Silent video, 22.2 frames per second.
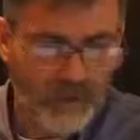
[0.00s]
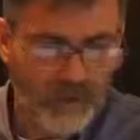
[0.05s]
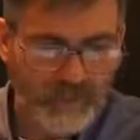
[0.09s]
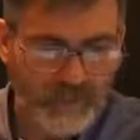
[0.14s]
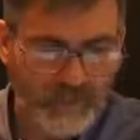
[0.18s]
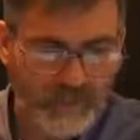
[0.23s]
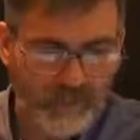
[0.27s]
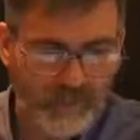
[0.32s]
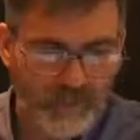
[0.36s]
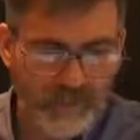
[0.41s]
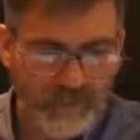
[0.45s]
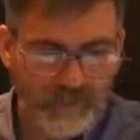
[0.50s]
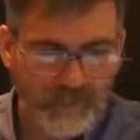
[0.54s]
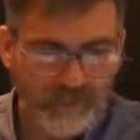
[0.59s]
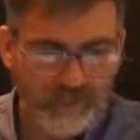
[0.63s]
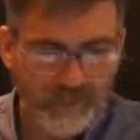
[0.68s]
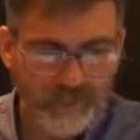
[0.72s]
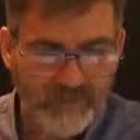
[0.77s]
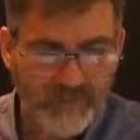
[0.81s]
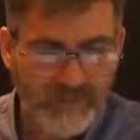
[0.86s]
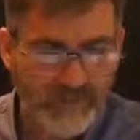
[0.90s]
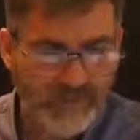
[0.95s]
in the United
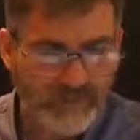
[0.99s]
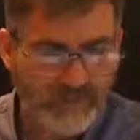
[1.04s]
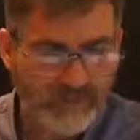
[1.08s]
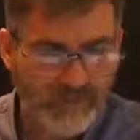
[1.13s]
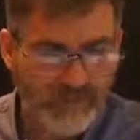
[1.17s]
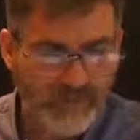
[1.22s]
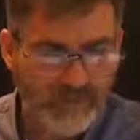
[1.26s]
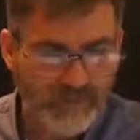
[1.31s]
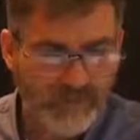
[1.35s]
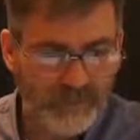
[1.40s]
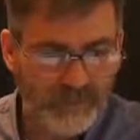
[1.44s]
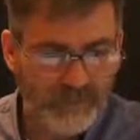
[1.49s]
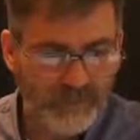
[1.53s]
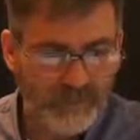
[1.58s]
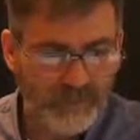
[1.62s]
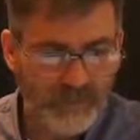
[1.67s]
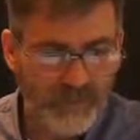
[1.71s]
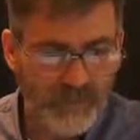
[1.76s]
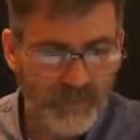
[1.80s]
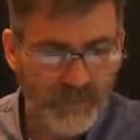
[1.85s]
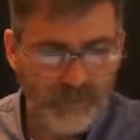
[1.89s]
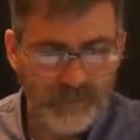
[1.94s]
States, President
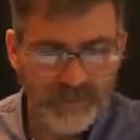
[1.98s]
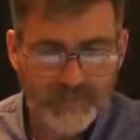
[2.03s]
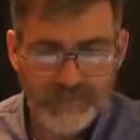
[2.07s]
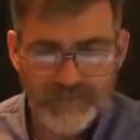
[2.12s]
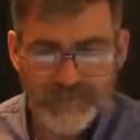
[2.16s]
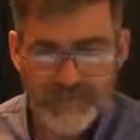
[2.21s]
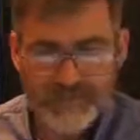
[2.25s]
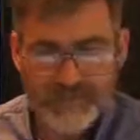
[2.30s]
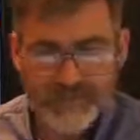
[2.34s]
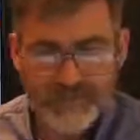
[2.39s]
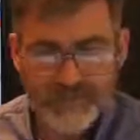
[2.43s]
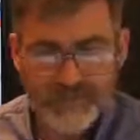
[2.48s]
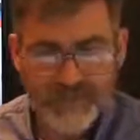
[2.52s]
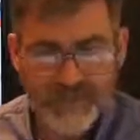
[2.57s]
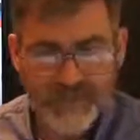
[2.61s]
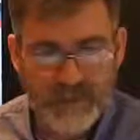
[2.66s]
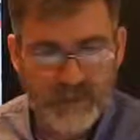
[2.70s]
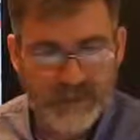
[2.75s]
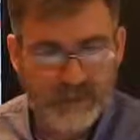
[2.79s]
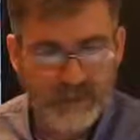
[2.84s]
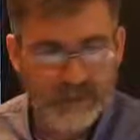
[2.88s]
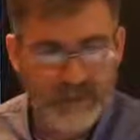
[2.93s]
Trump is facing
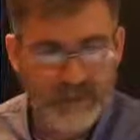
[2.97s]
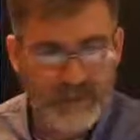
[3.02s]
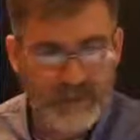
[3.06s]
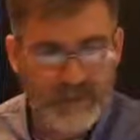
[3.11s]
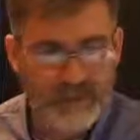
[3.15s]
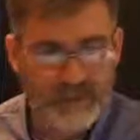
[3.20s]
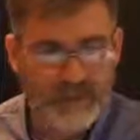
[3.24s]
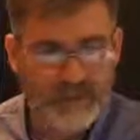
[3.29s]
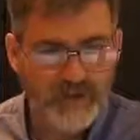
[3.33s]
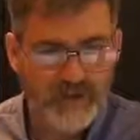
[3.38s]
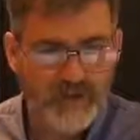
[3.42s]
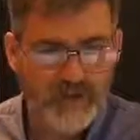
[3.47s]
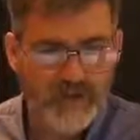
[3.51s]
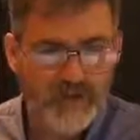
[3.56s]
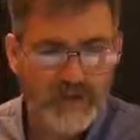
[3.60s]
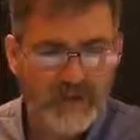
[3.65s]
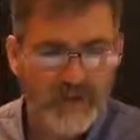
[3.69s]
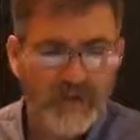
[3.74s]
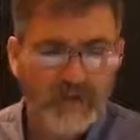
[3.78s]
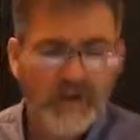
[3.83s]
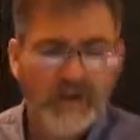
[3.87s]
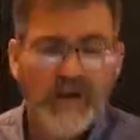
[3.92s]
a major
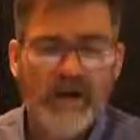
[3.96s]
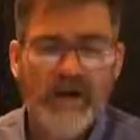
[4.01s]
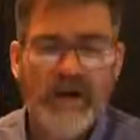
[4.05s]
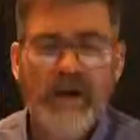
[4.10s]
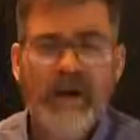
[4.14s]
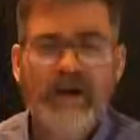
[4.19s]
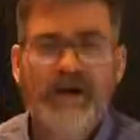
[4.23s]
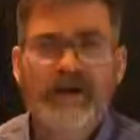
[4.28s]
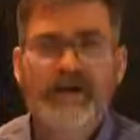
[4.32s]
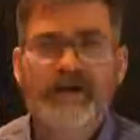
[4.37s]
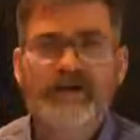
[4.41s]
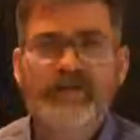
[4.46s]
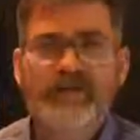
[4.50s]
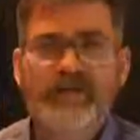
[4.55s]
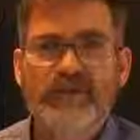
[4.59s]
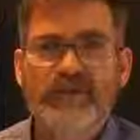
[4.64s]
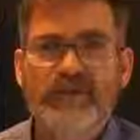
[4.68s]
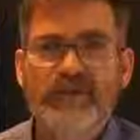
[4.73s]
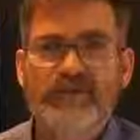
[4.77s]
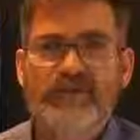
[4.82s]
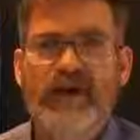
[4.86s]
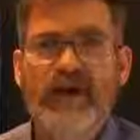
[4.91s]

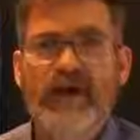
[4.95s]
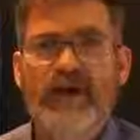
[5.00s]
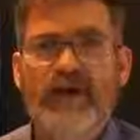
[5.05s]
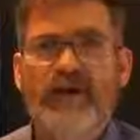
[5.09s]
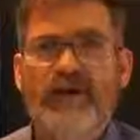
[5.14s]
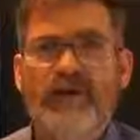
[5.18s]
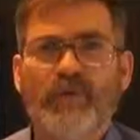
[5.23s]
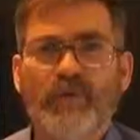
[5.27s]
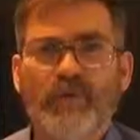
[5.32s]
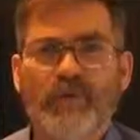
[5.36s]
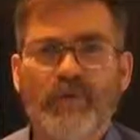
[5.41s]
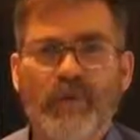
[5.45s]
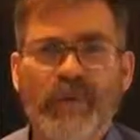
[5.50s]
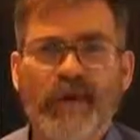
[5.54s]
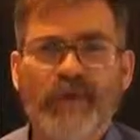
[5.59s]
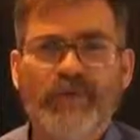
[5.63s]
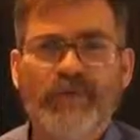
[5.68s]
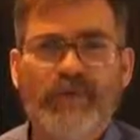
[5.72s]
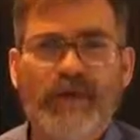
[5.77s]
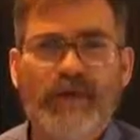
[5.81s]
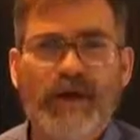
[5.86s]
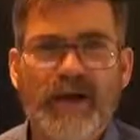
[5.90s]
issues there
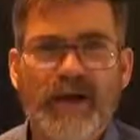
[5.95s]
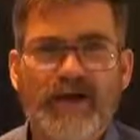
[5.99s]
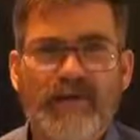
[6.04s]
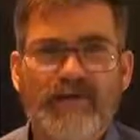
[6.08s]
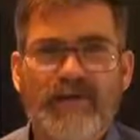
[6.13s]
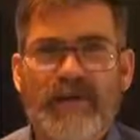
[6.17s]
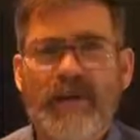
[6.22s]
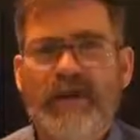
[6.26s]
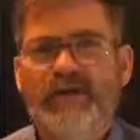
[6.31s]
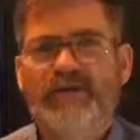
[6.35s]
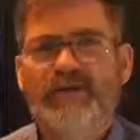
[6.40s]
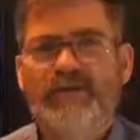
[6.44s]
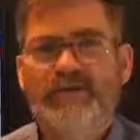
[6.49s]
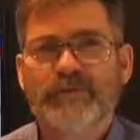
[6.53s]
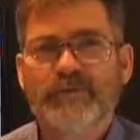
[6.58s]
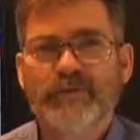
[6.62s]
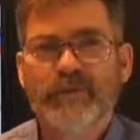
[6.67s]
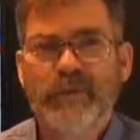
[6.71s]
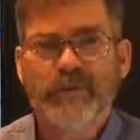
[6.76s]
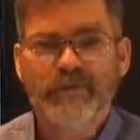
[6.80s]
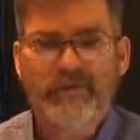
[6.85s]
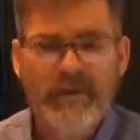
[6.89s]
with the unrest, the
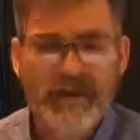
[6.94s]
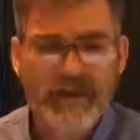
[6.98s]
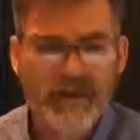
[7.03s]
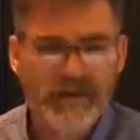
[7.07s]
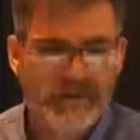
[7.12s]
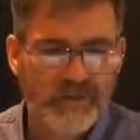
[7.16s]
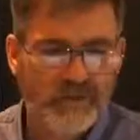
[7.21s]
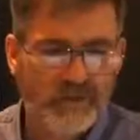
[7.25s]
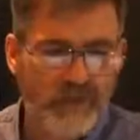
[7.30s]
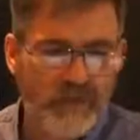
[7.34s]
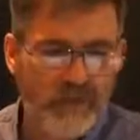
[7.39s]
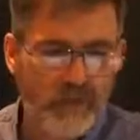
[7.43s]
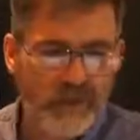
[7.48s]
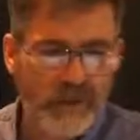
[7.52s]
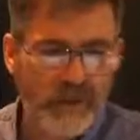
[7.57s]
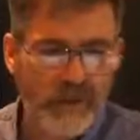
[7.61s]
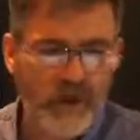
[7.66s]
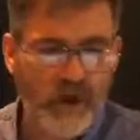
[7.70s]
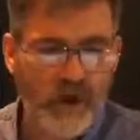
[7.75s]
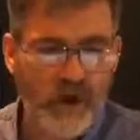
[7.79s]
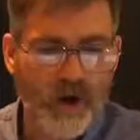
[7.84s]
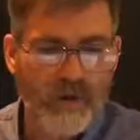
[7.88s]
protests that are
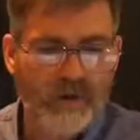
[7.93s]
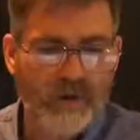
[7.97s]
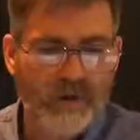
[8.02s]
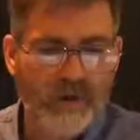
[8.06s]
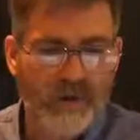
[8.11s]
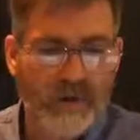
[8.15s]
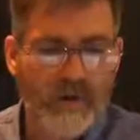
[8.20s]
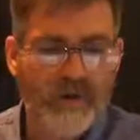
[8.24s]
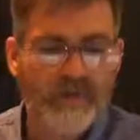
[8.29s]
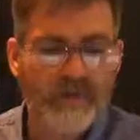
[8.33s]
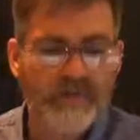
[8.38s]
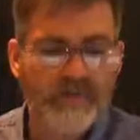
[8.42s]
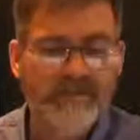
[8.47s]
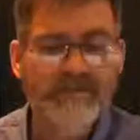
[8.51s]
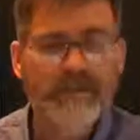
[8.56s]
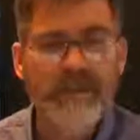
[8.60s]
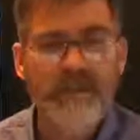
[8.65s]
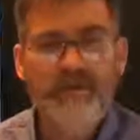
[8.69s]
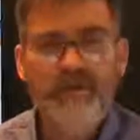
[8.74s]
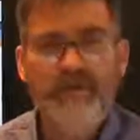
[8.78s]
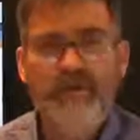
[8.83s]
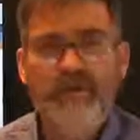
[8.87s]
going on now. A
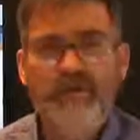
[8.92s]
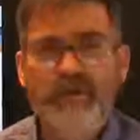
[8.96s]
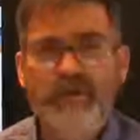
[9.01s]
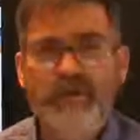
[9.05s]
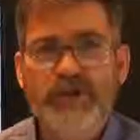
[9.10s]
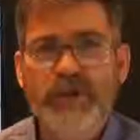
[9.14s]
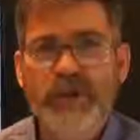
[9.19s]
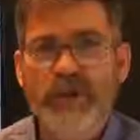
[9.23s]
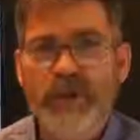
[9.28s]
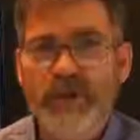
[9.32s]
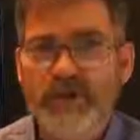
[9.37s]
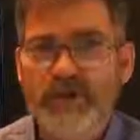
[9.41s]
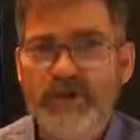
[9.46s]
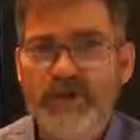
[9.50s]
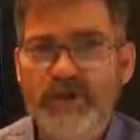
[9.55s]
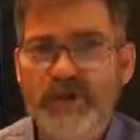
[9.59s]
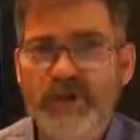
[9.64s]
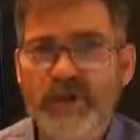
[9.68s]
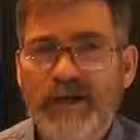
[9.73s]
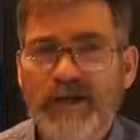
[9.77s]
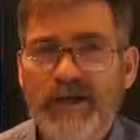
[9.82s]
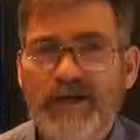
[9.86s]
federal
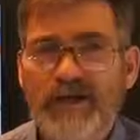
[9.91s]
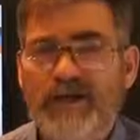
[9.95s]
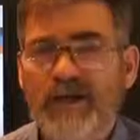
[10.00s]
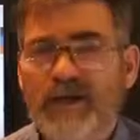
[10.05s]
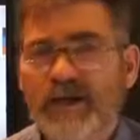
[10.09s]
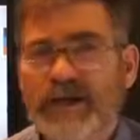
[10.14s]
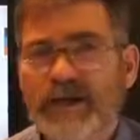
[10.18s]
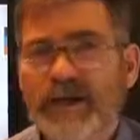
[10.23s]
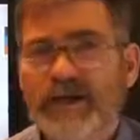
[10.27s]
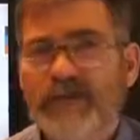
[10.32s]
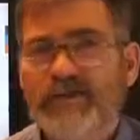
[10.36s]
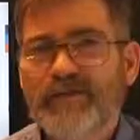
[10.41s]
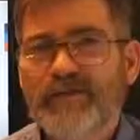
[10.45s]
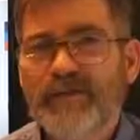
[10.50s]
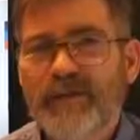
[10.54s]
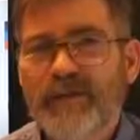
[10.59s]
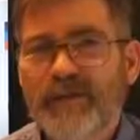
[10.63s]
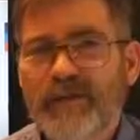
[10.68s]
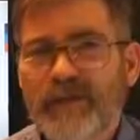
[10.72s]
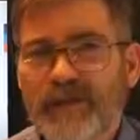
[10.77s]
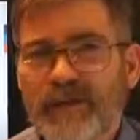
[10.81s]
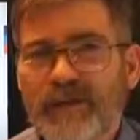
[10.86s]
judge lifts
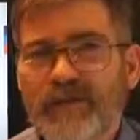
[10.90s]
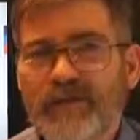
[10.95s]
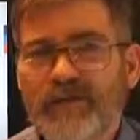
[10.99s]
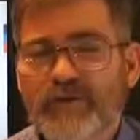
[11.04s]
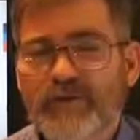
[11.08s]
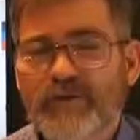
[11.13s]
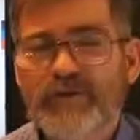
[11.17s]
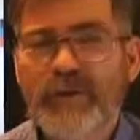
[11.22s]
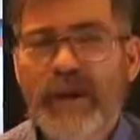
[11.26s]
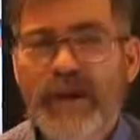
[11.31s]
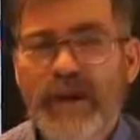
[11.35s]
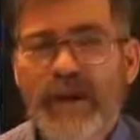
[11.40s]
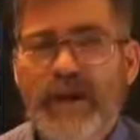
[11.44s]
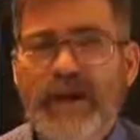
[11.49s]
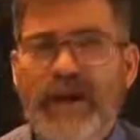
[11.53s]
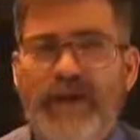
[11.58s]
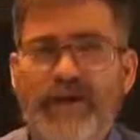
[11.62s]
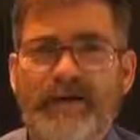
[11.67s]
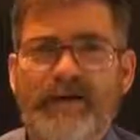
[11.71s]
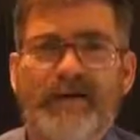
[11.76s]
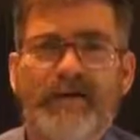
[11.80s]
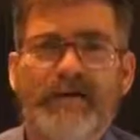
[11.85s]
his
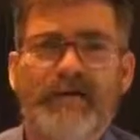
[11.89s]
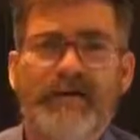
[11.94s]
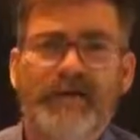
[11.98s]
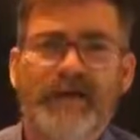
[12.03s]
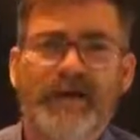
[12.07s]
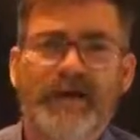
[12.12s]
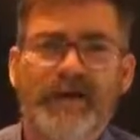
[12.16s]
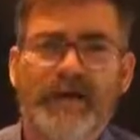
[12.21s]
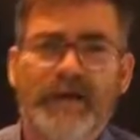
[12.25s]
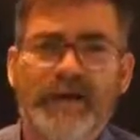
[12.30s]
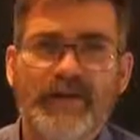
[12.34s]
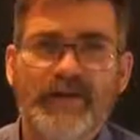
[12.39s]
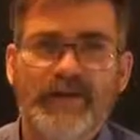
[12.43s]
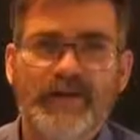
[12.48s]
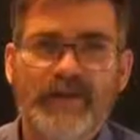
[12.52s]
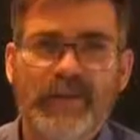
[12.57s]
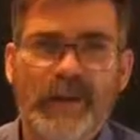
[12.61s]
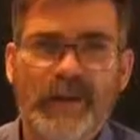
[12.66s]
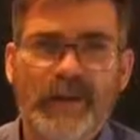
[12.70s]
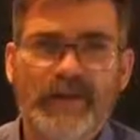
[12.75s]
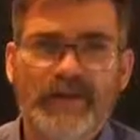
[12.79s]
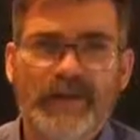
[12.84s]
ban that he has
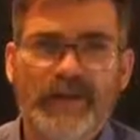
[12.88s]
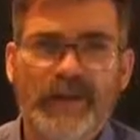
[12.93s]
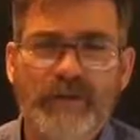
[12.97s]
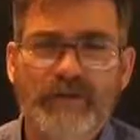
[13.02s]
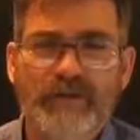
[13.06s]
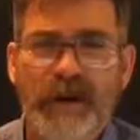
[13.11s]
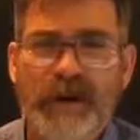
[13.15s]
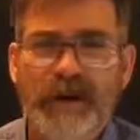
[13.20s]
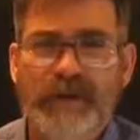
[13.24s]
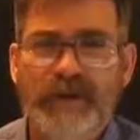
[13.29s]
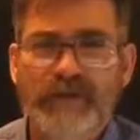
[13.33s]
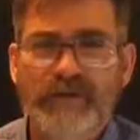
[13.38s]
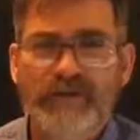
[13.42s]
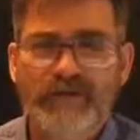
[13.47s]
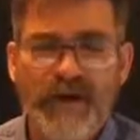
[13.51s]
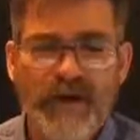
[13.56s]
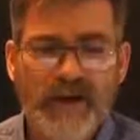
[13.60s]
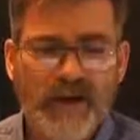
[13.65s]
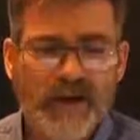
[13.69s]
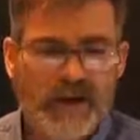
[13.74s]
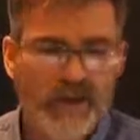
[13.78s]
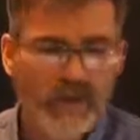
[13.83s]
placed in by an
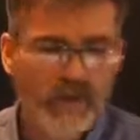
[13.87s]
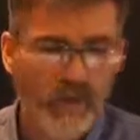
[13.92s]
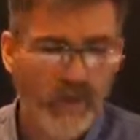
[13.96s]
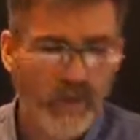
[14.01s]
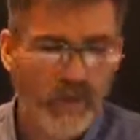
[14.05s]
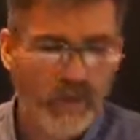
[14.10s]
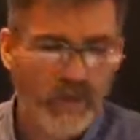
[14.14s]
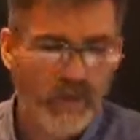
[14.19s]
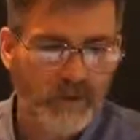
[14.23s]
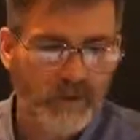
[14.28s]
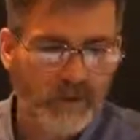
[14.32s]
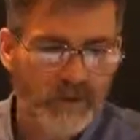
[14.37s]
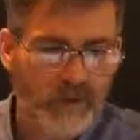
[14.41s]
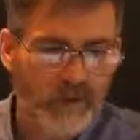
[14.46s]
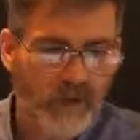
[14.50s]
executive order